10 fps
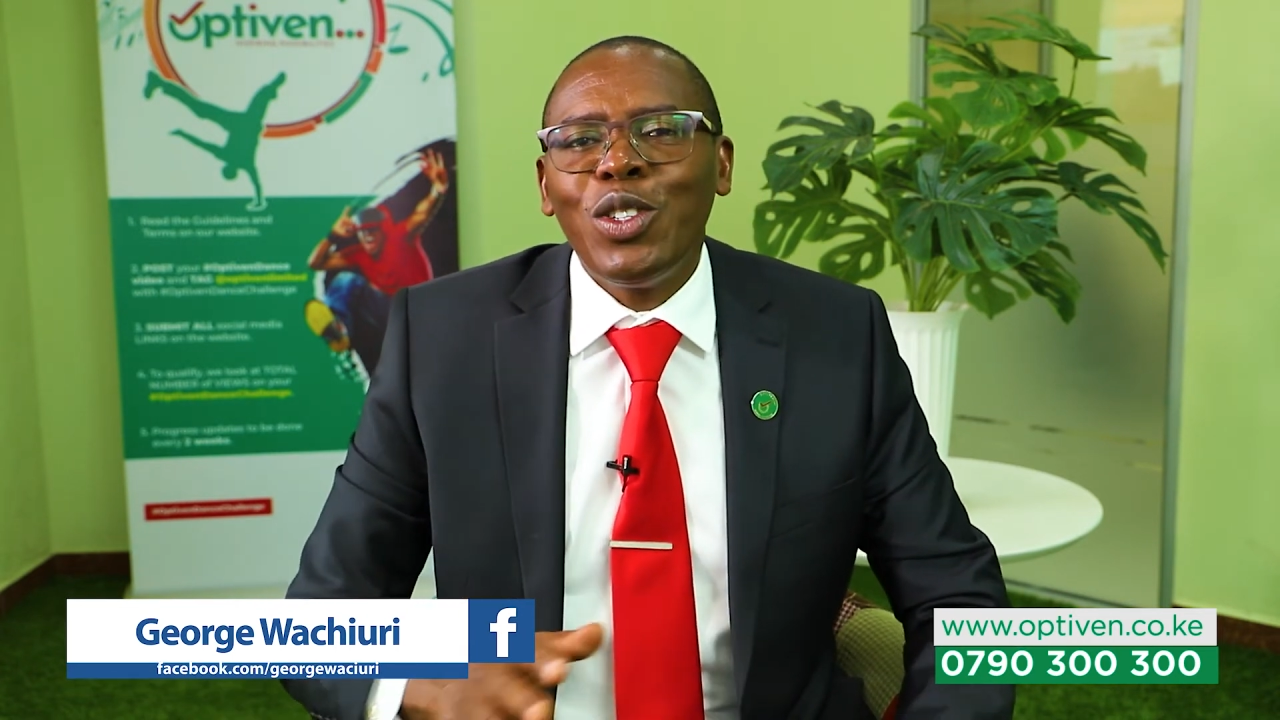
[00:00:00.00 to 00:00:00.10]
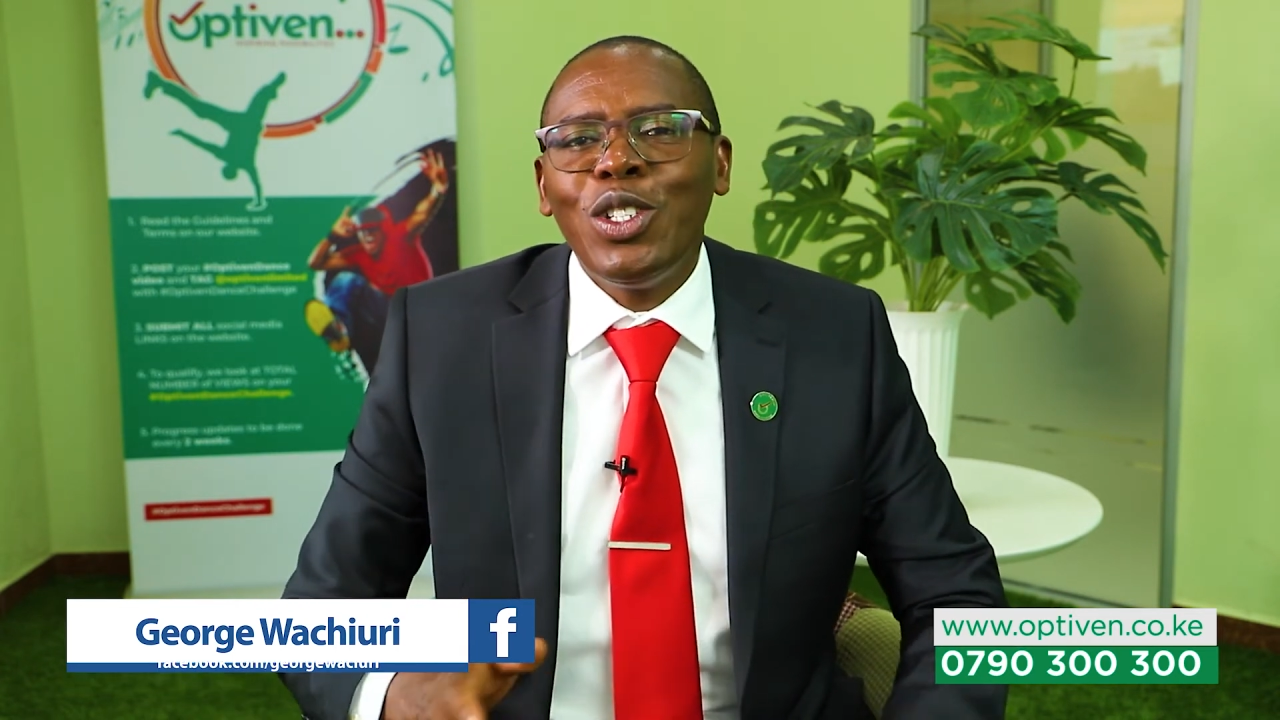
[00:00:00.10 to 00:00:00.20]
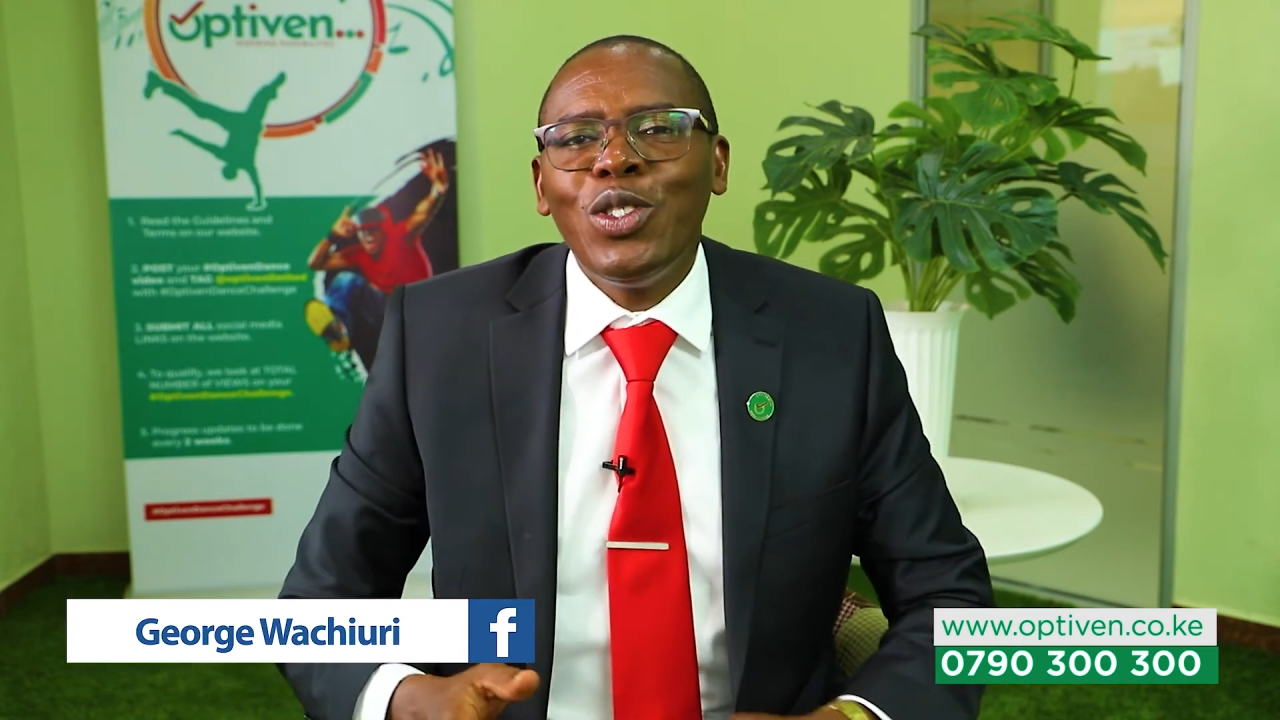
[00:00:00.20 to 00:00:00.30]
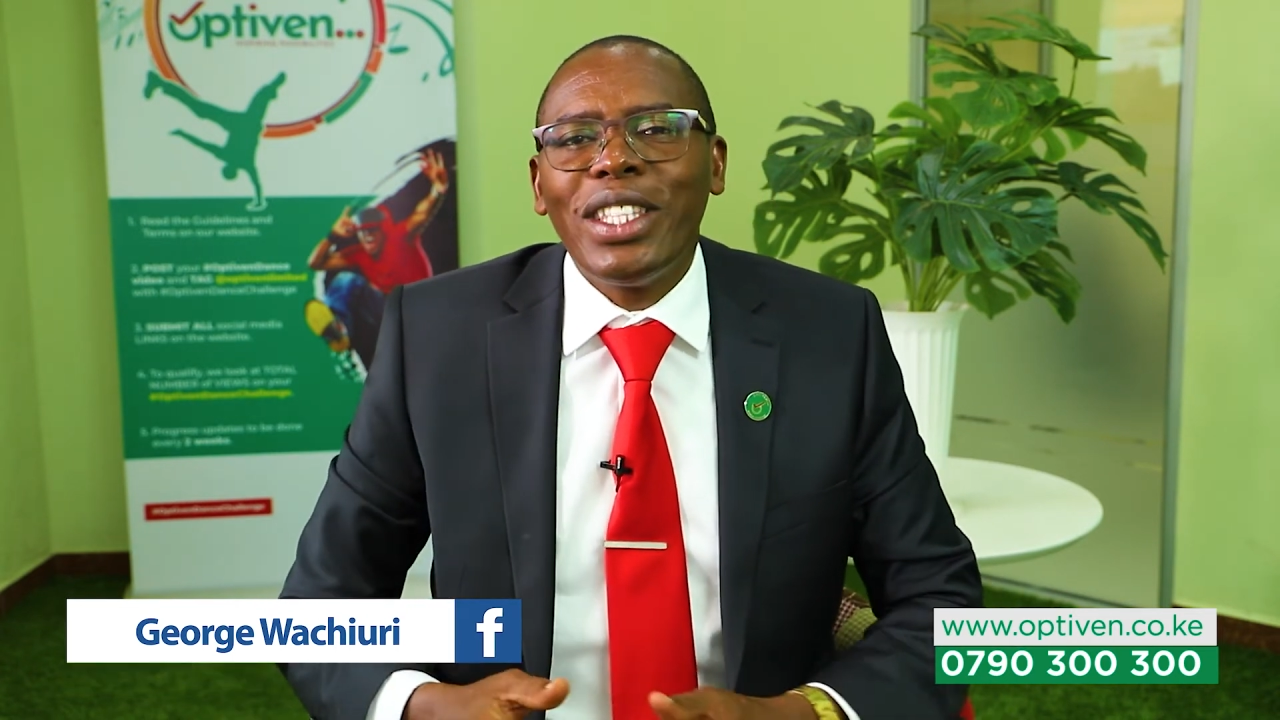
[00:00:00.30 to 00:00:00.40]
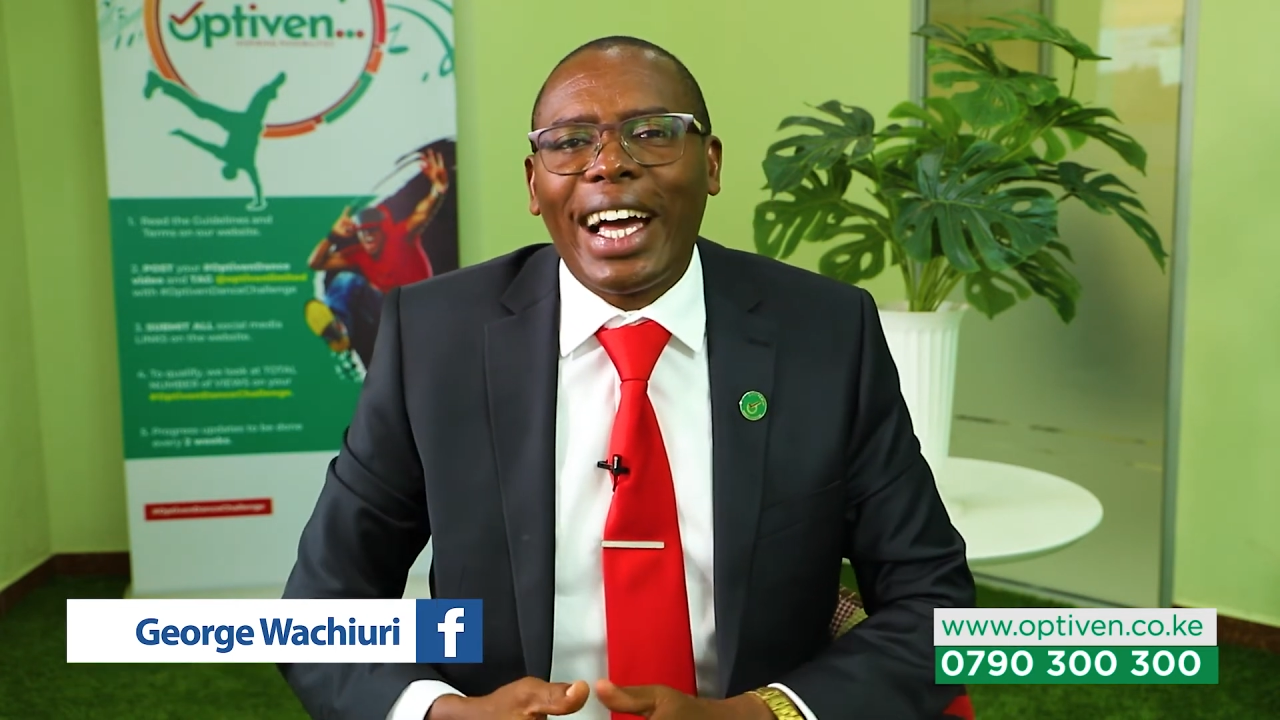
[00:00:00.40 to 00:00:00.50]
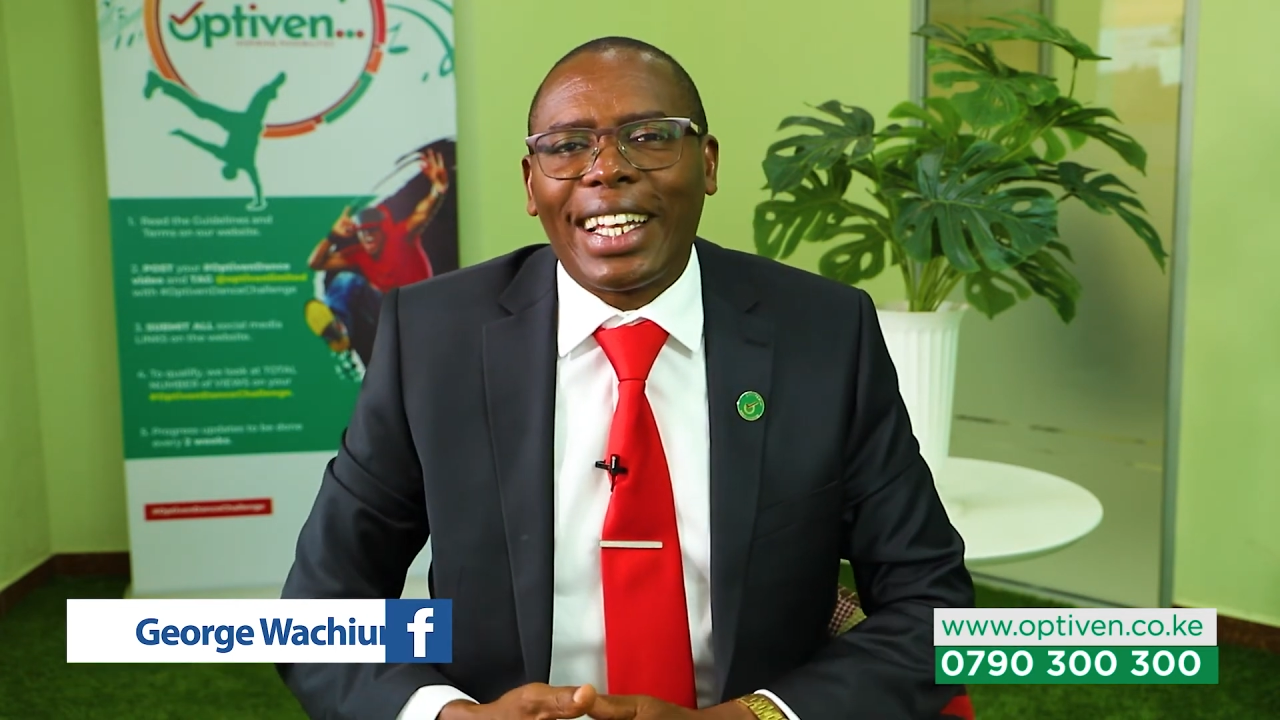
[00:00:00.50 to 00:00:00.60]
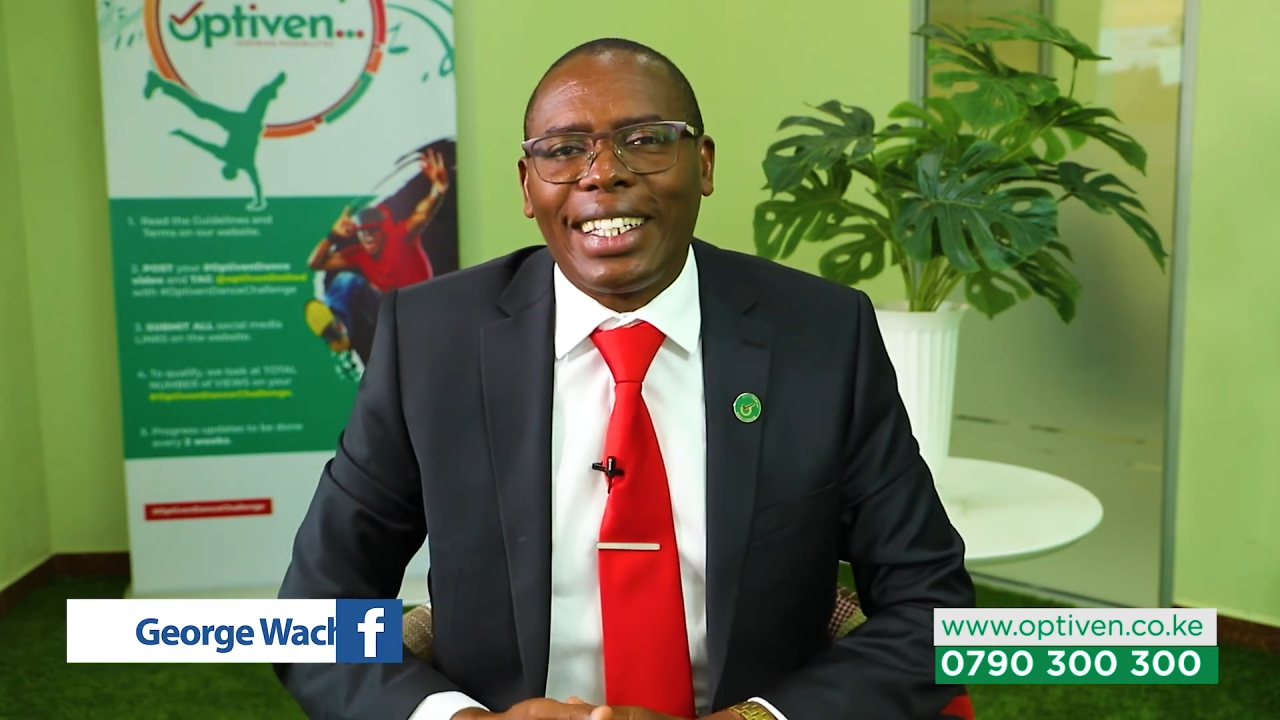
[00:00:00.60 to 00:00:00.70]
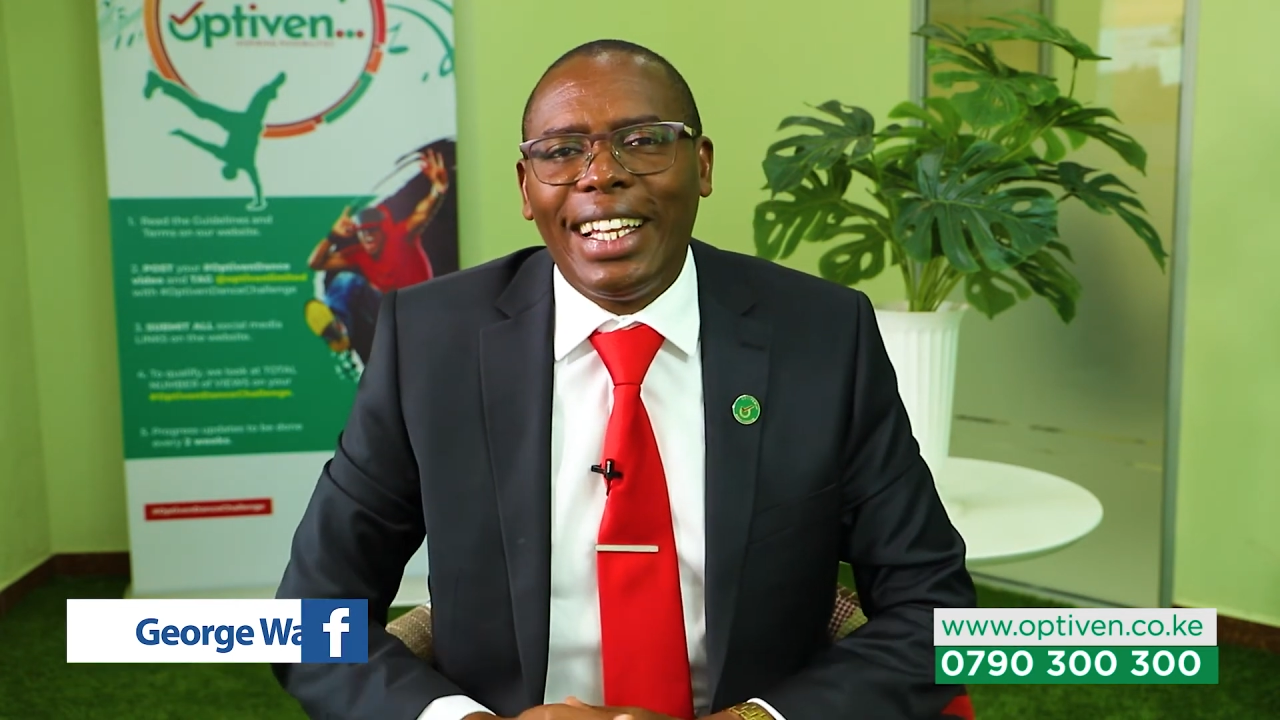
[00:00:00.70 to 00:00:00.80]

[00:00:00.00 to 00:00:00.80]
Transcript: we do that,